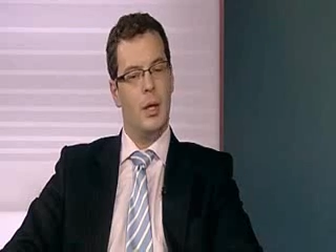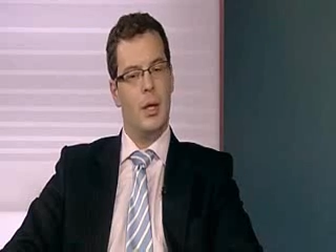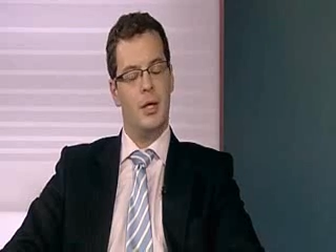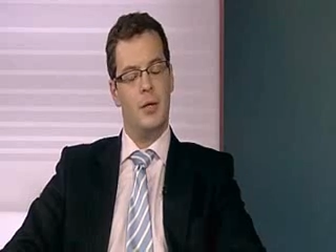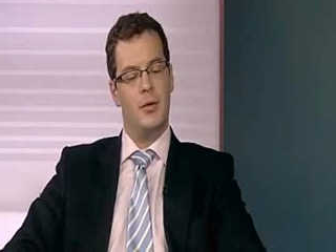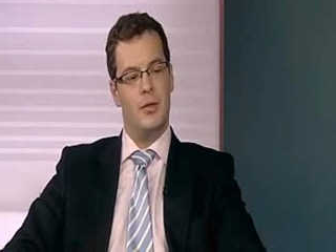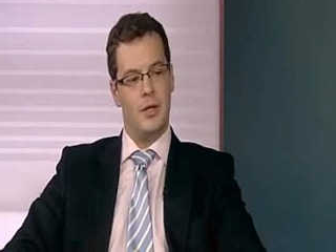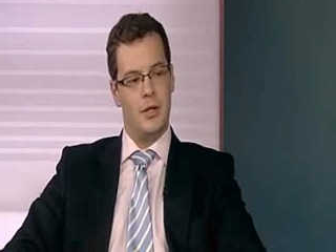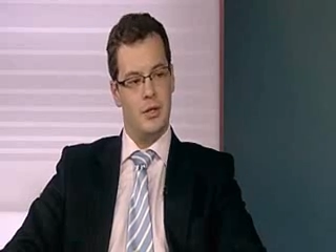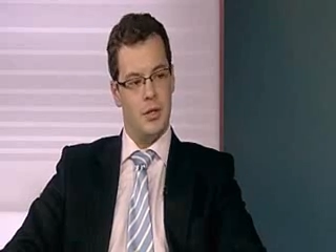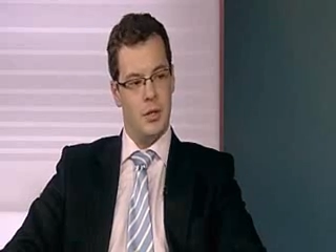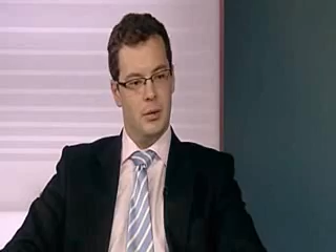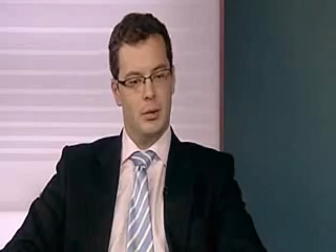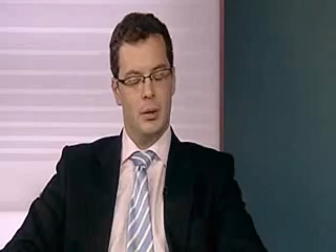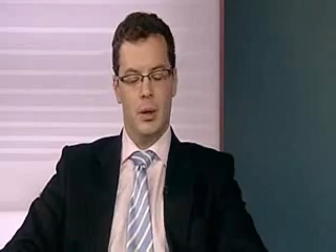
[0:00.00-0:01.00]
I don't think
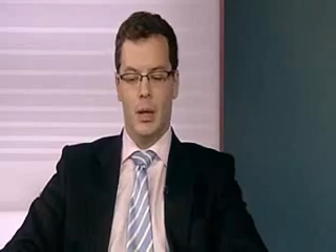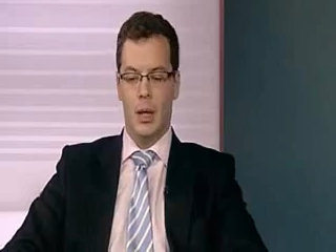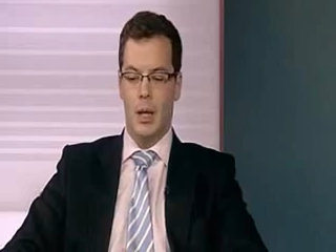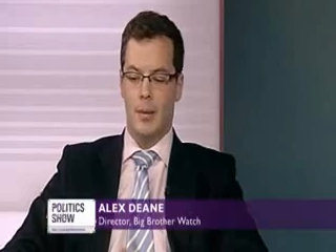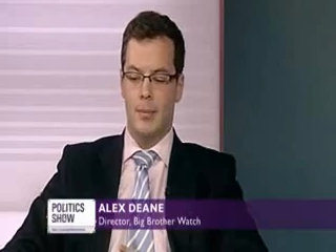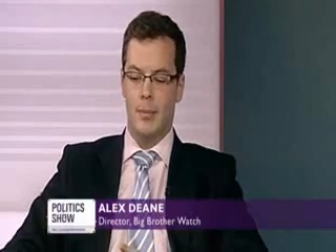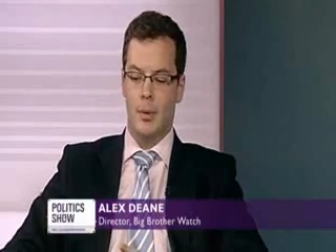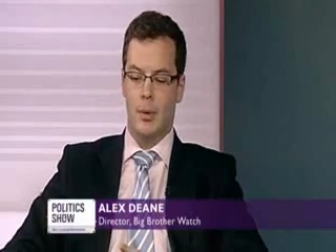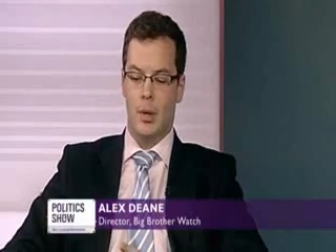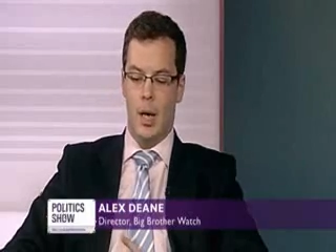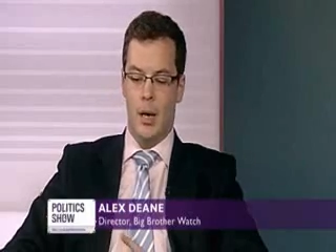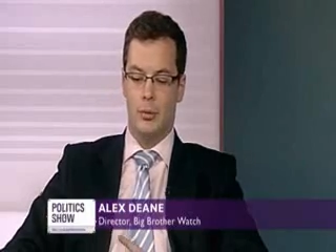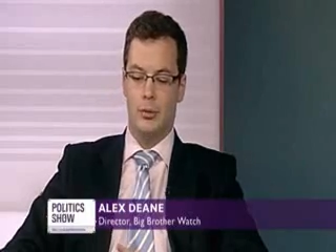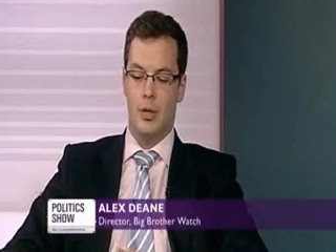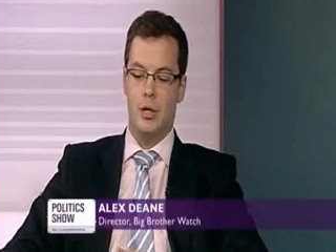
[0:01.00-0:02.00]
so.
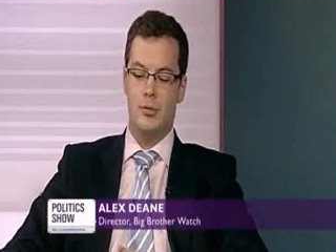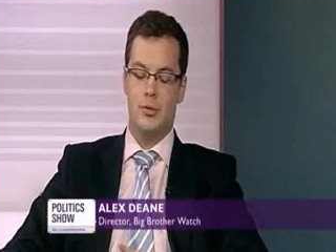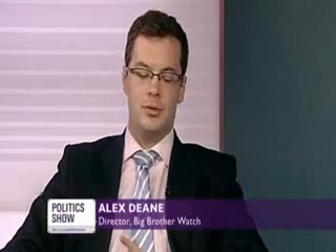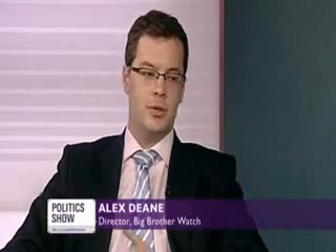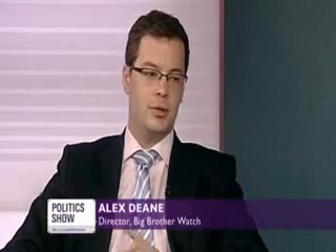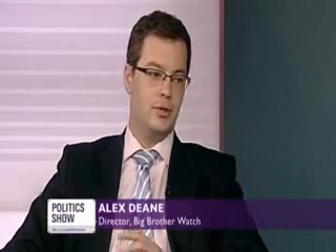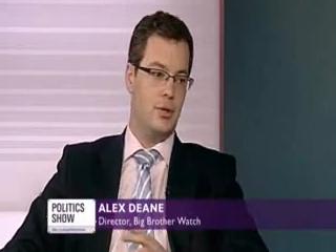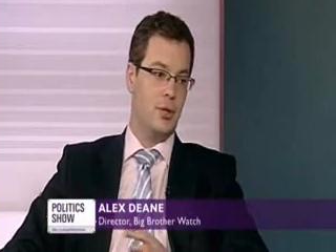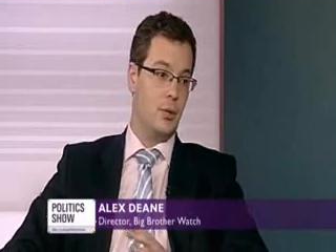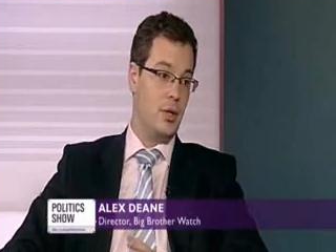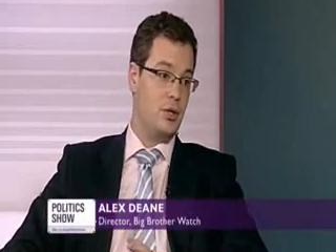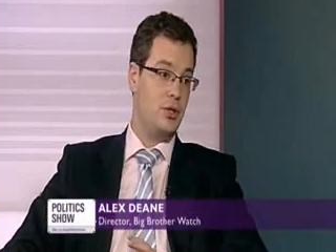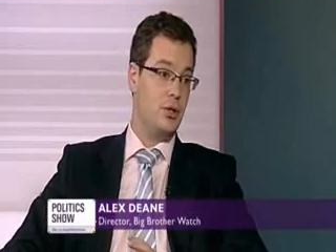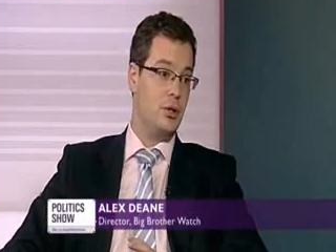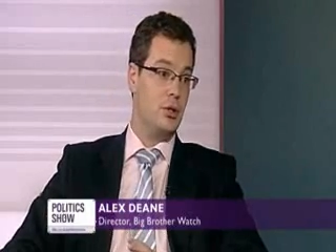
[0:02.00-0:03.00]
I will note that the
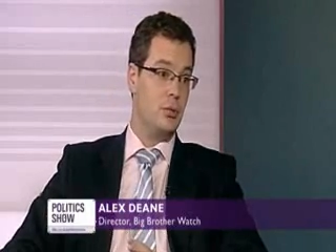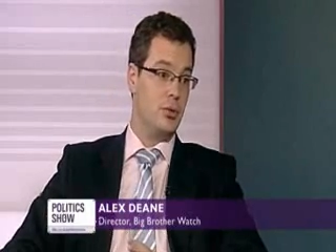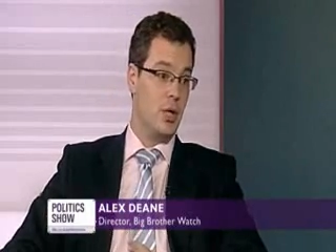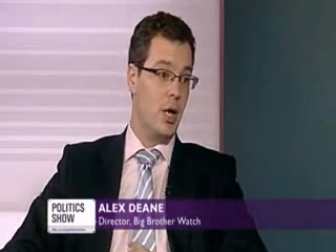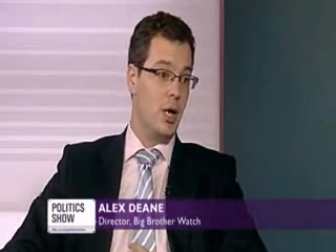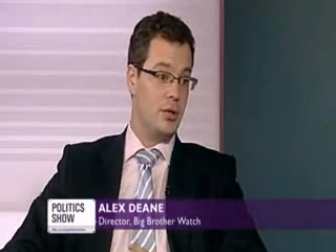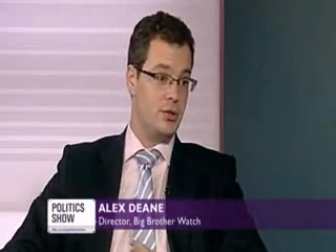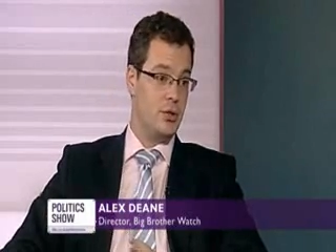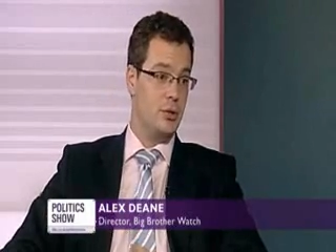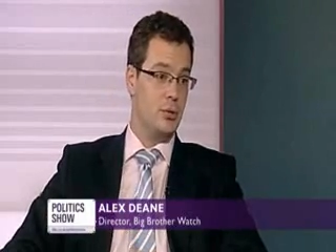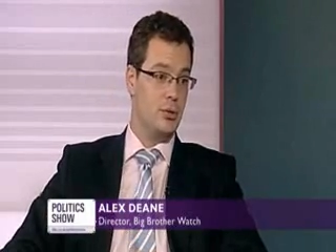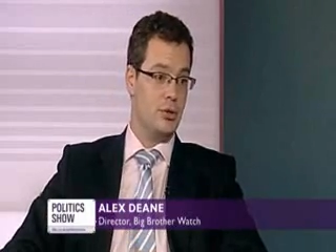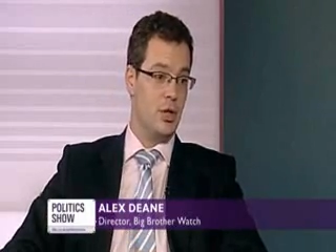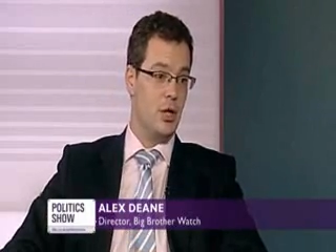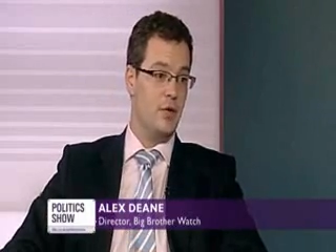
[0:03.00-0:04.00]
question that was asked in
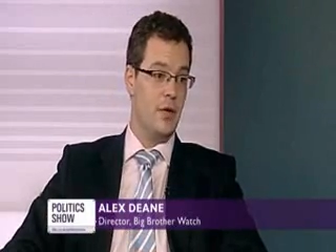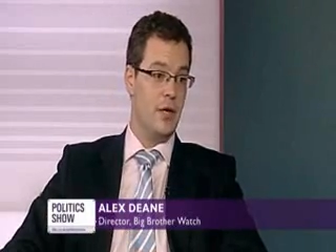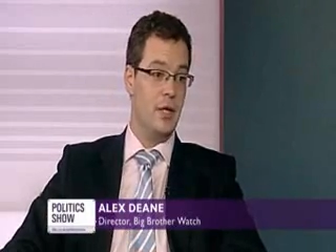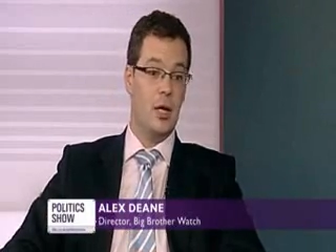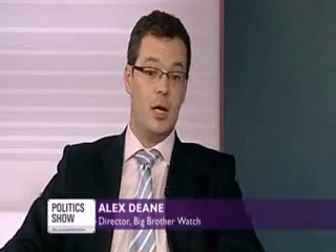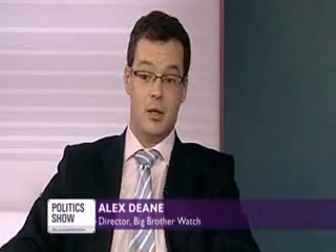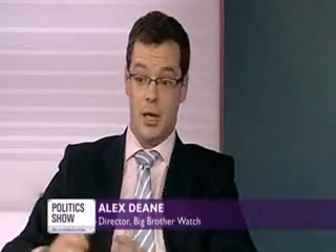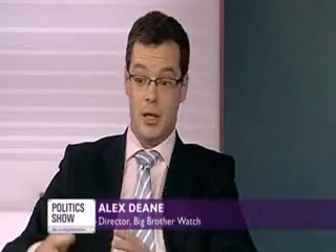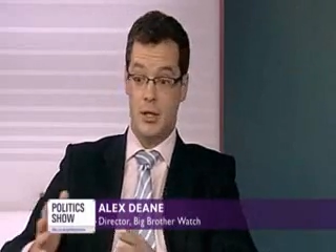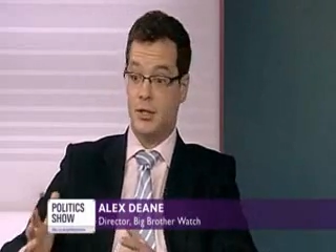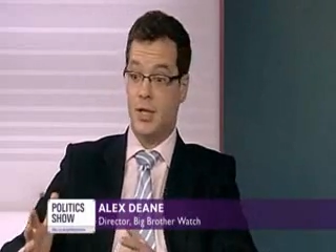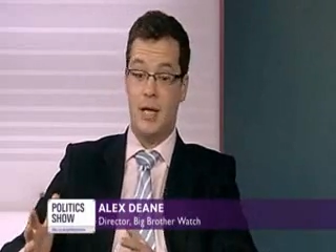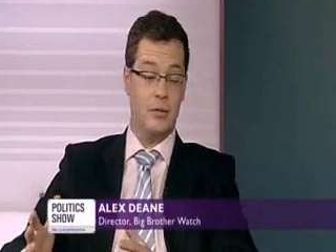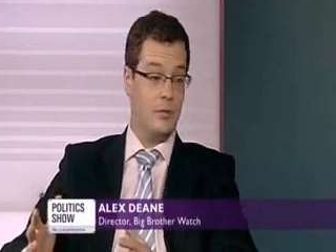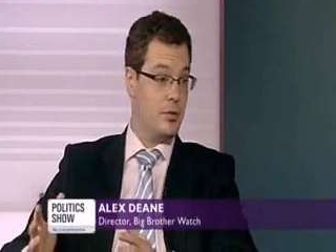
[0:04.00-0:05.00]
your survey, and I
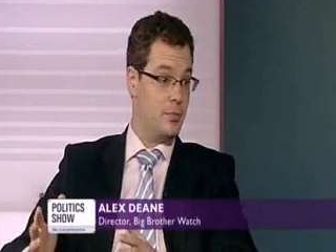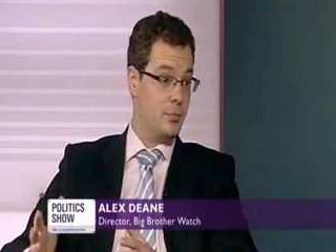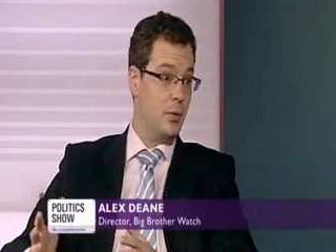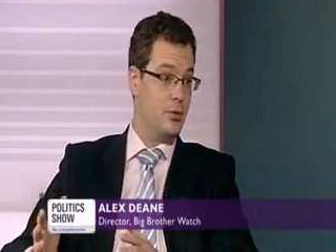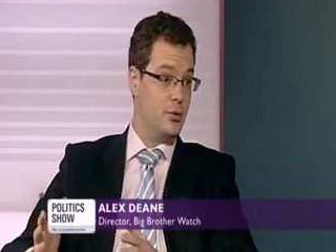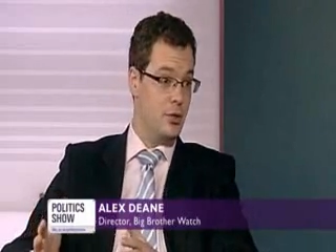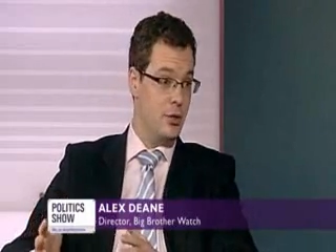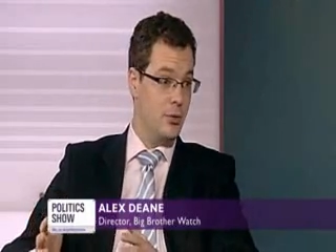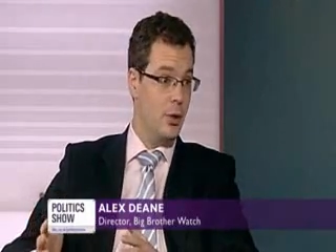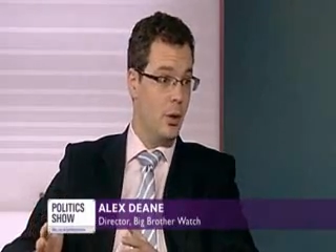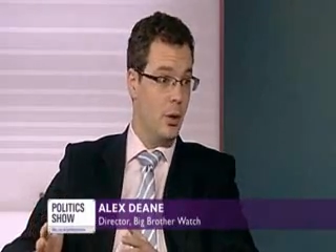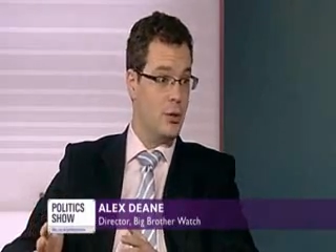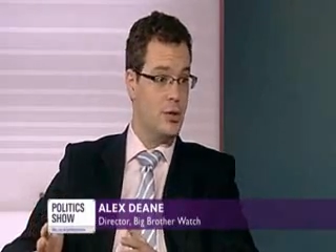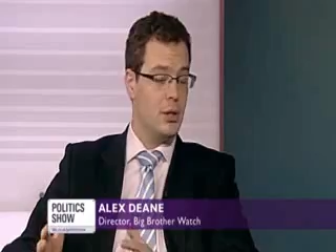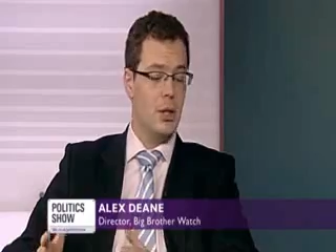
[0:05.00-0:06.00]
understand the response that you
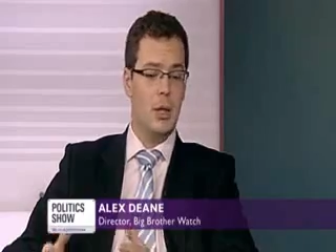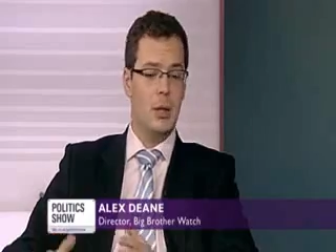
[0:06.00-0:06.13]
got,